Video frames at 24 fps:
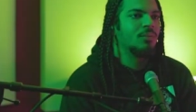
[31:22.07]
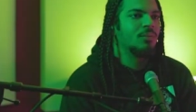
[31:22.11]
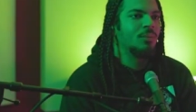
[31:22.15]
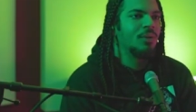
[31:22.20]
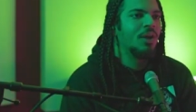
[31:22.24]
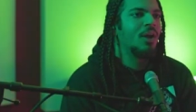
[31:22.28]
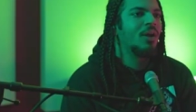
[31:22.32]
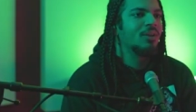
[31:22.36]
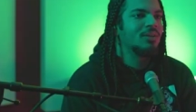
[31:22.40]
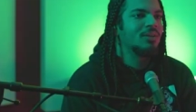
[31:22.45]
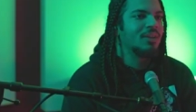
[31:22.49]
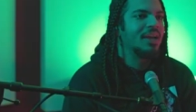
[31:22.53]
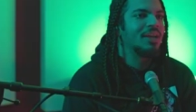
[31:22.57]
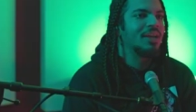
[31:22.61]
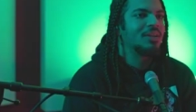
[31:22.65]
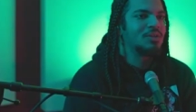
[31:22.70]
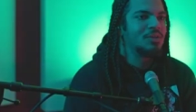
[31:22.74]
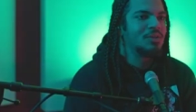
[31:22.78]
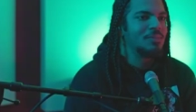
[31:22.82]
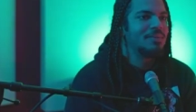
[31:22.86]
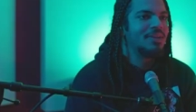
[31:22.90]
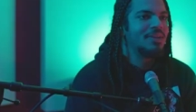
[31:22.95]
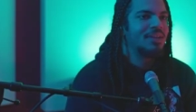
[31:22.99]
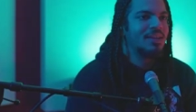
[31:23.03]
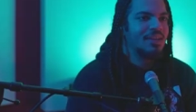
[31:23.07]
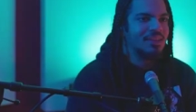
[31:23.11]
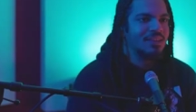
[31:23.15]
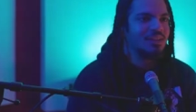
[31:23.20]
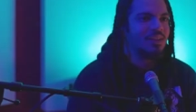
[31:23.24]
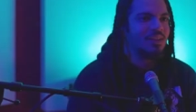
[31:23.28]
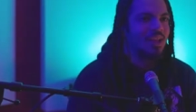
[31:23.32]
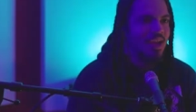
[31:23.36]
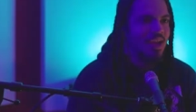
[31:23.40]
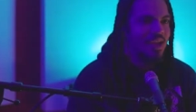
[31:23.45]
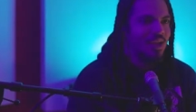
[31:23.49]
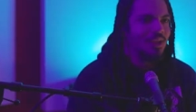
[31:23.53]
Oh, we all sure. like to be yeah. in the
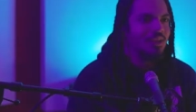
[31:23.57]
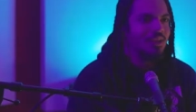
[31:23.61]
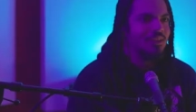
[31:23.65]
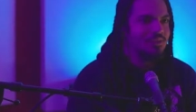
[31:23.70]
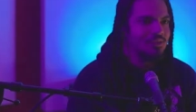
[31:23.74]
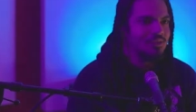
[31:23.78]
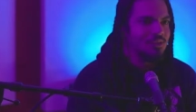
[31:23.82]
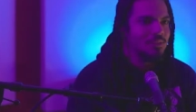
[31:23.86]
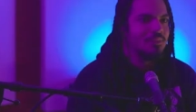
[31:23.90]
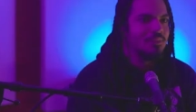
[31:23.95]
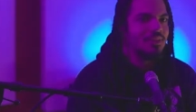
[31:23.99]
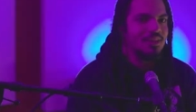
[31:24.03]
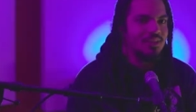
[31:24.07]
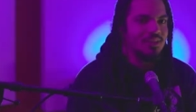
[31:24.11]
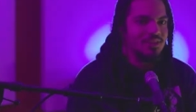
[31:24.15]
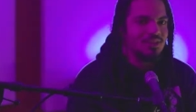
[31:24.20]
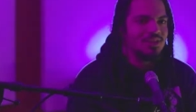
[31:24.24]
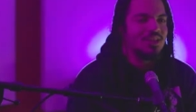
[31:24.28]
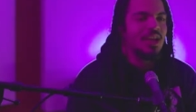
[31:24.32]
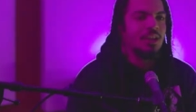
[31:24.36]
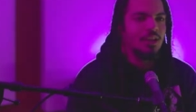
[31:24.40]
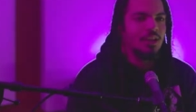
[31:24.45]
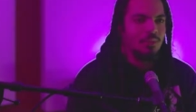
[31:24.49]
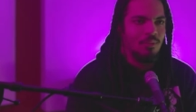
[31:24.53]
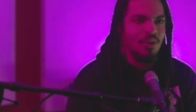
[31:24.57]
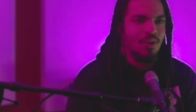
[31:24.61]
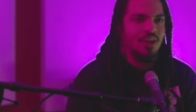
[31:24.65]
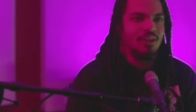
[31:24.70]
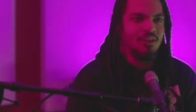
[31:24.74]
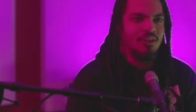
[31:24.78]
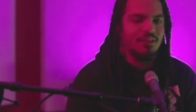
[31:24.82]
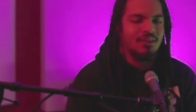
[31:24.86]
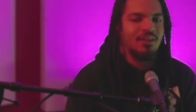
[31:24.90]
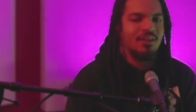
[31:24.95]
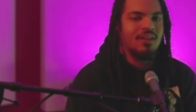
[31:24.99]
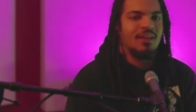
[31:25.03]
light and to be
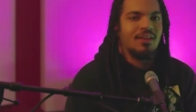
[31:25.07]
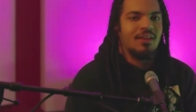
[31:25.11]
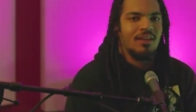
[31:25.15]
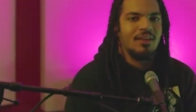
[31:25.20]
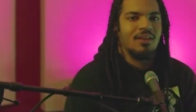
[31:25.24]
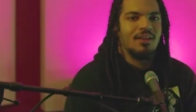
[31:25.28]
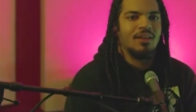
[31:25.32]
celebrated, yeah.